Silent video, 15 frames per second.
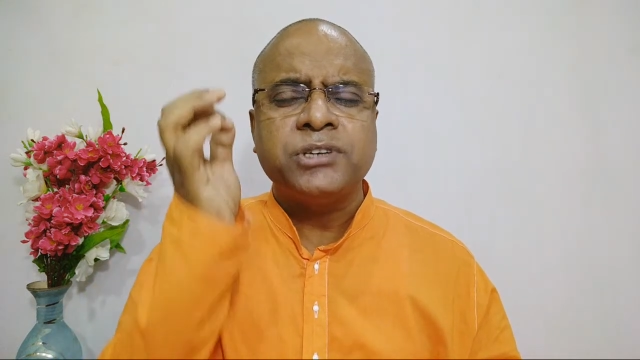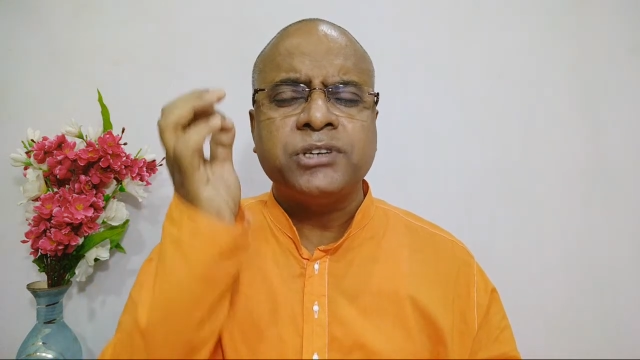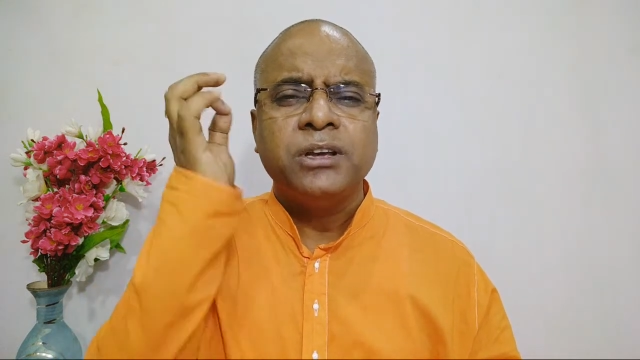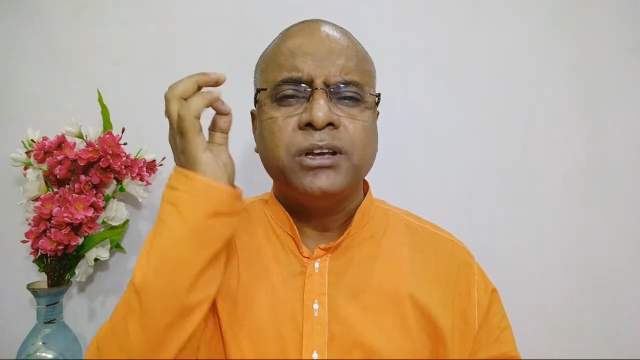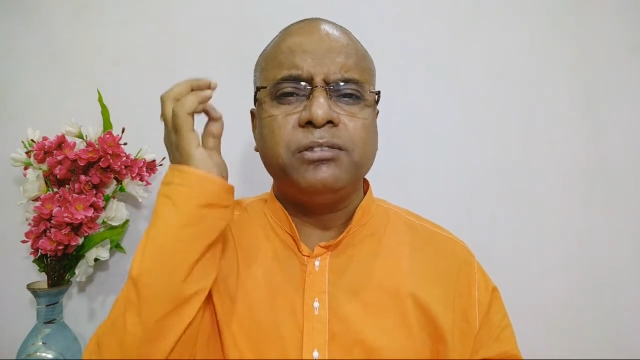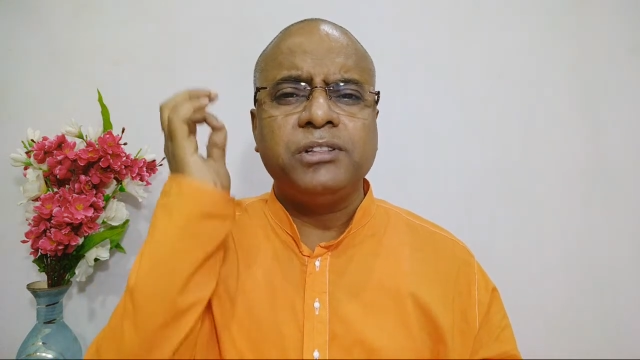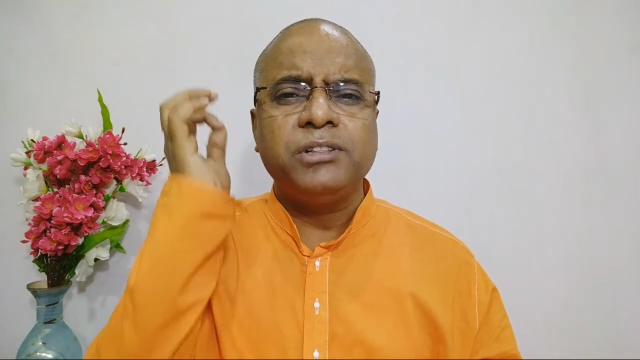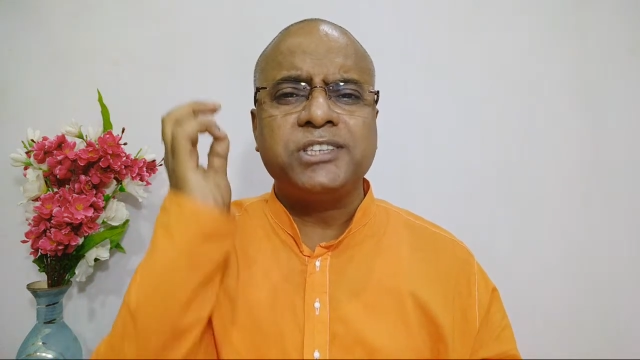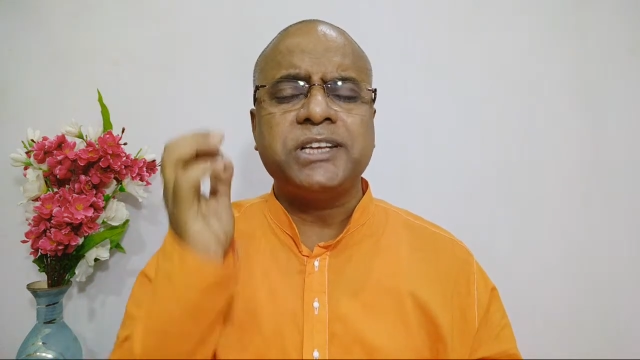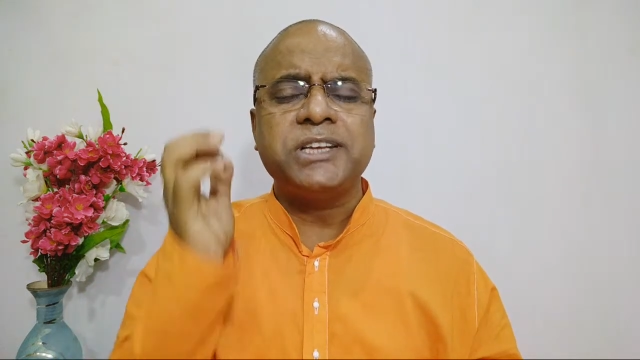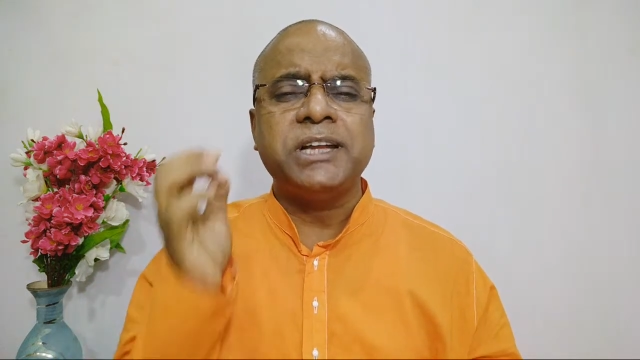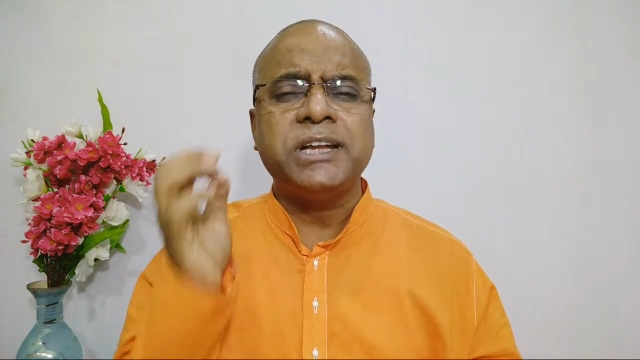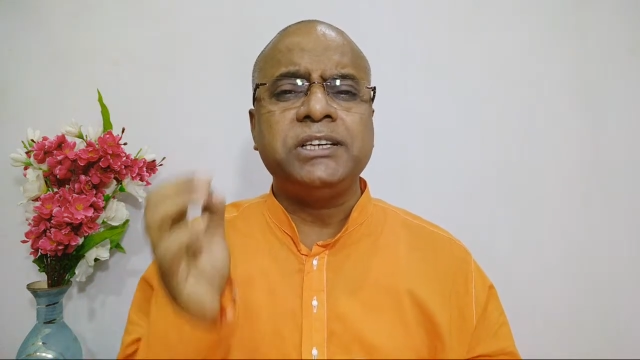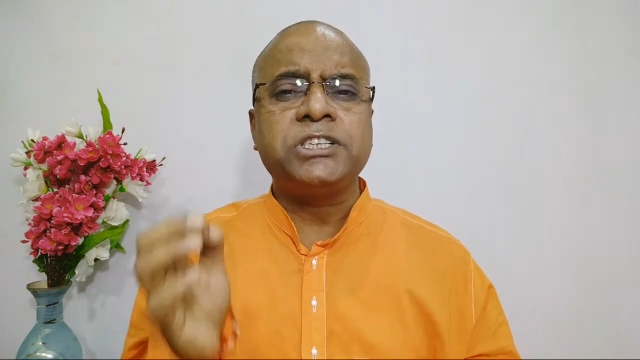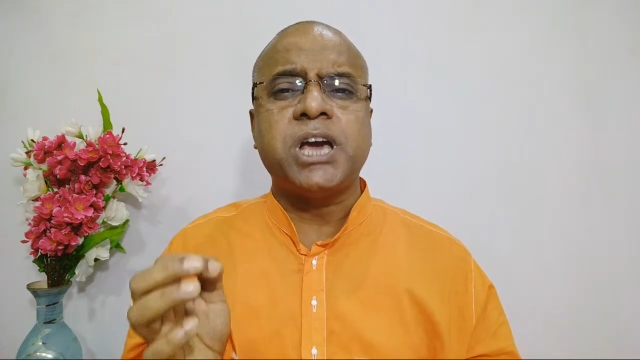in this
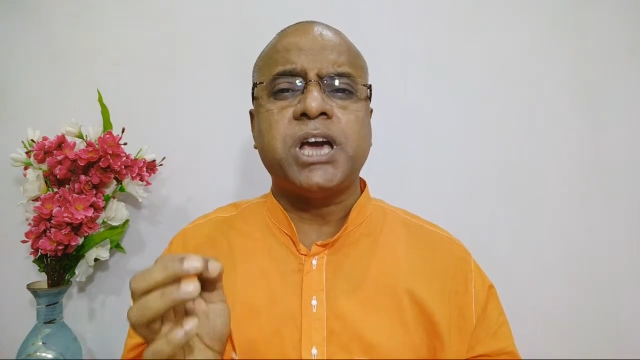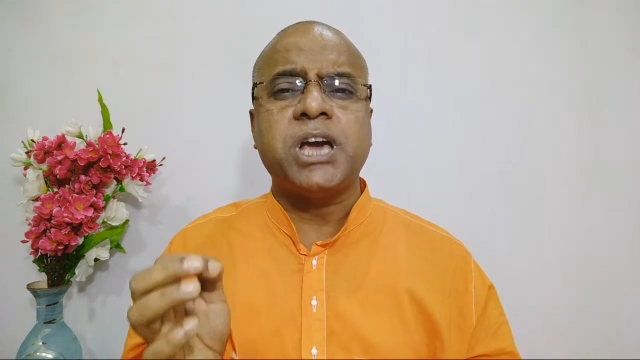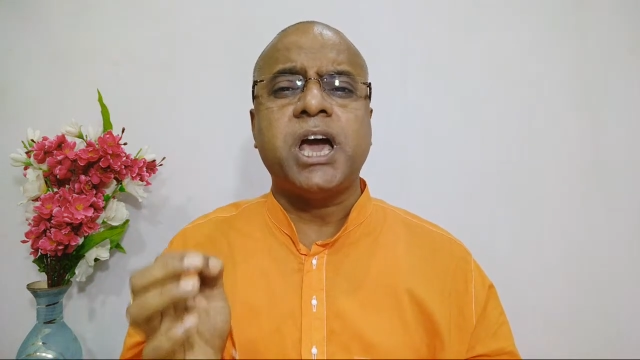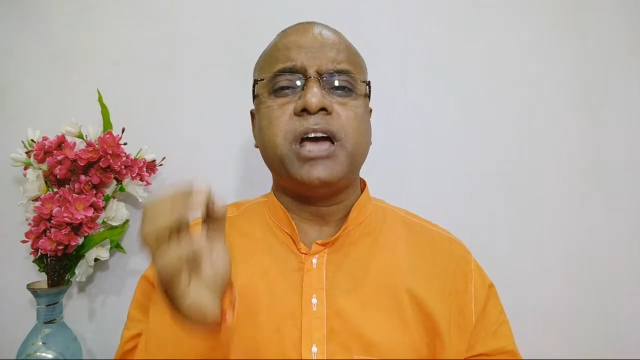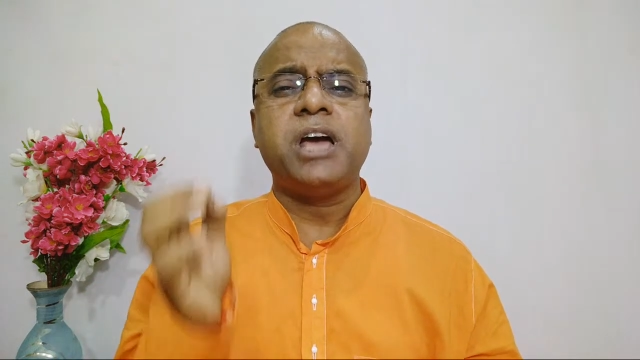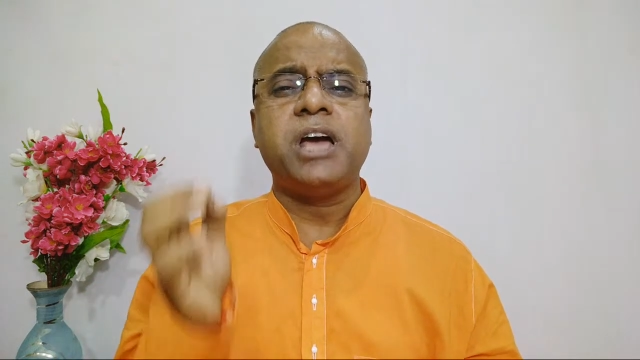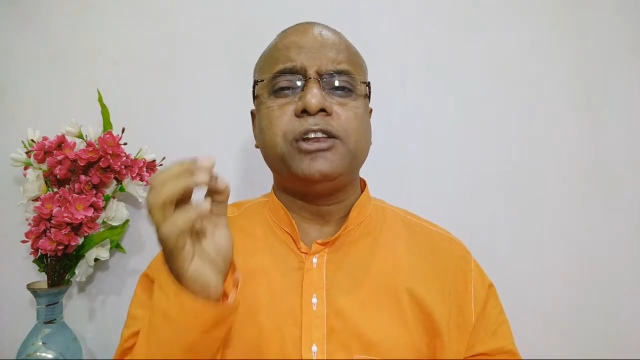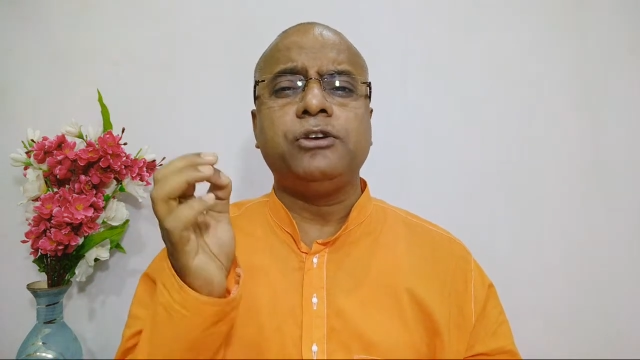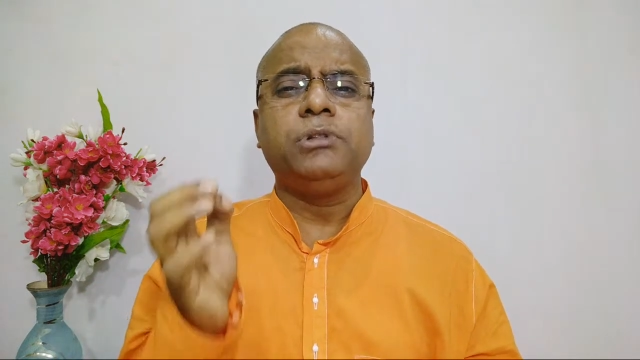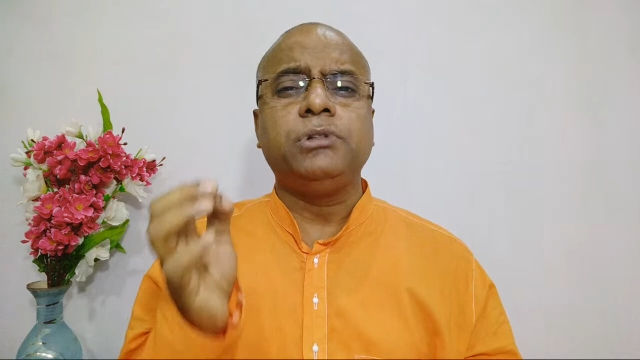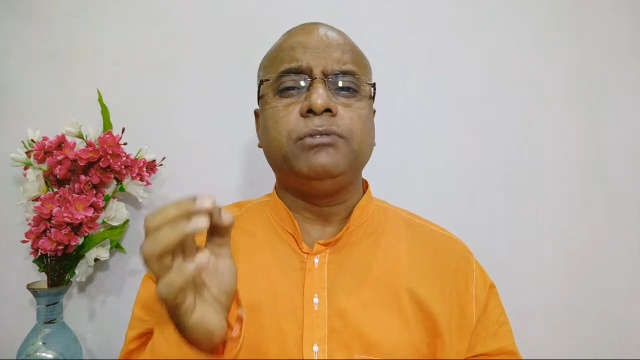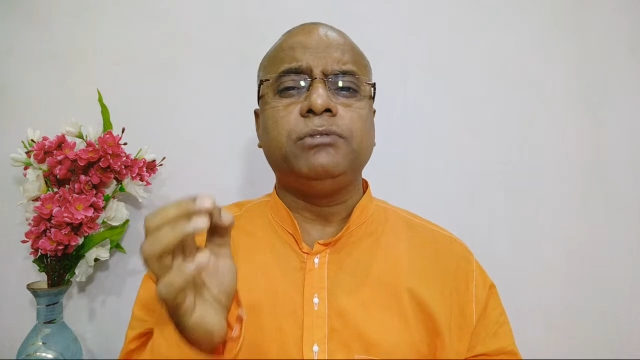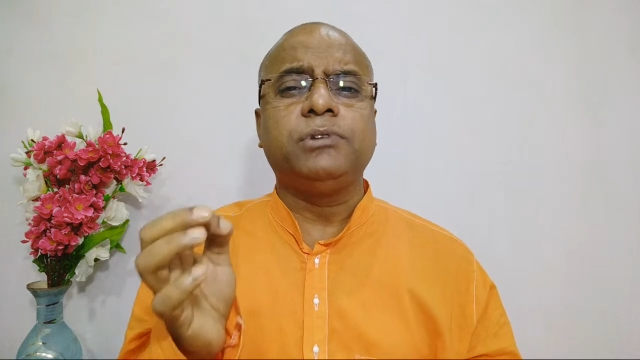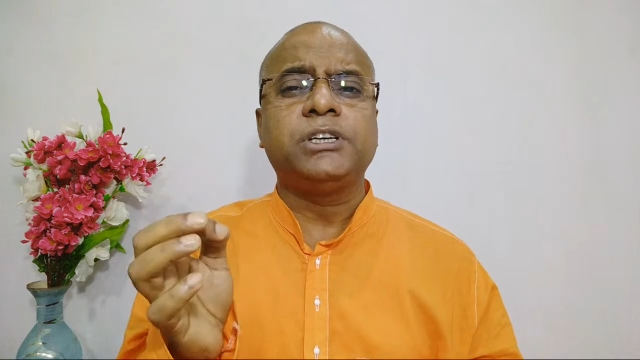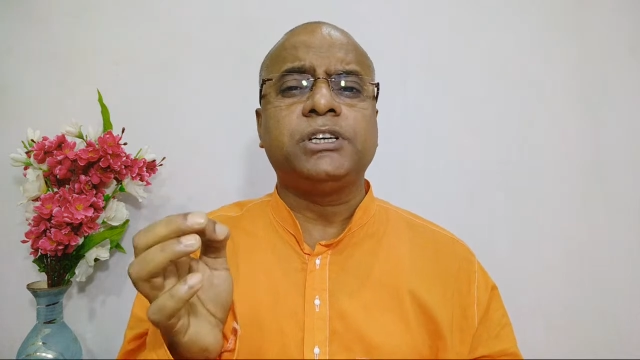entire
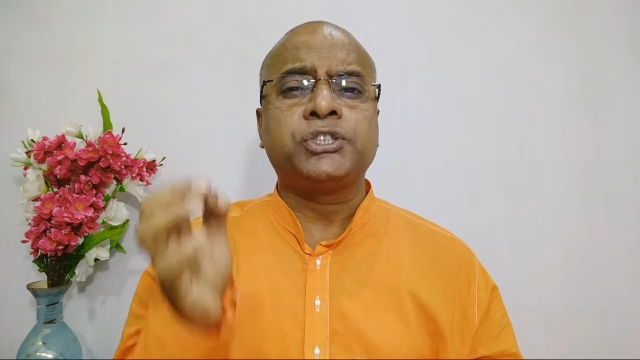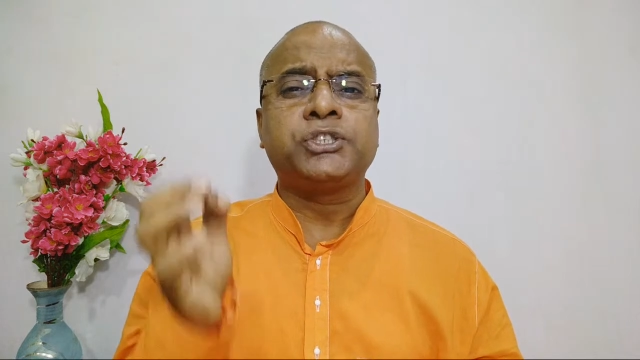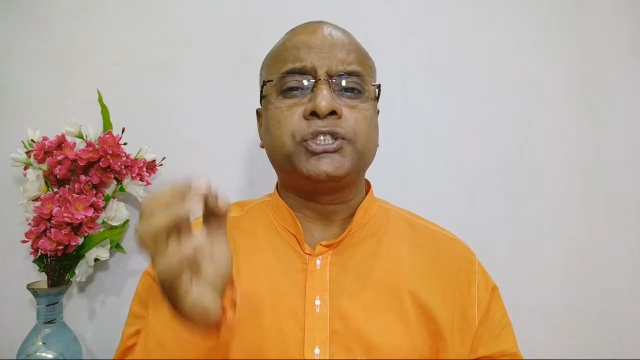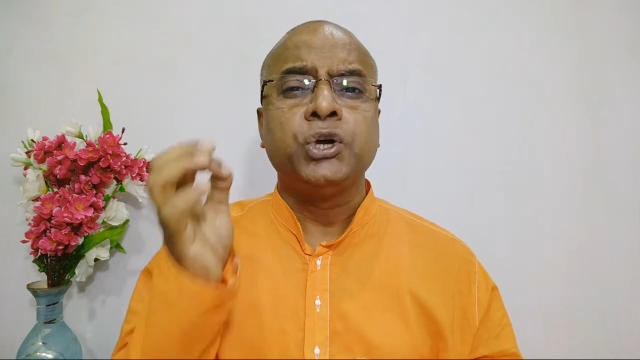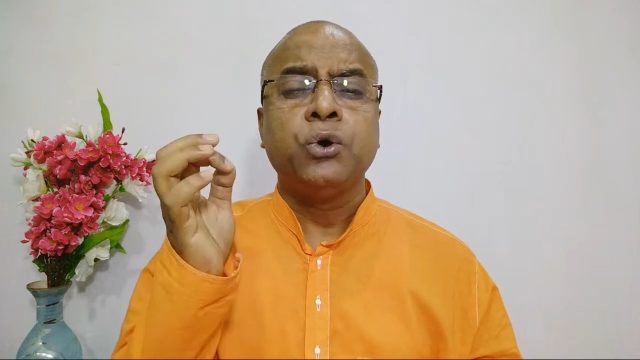universe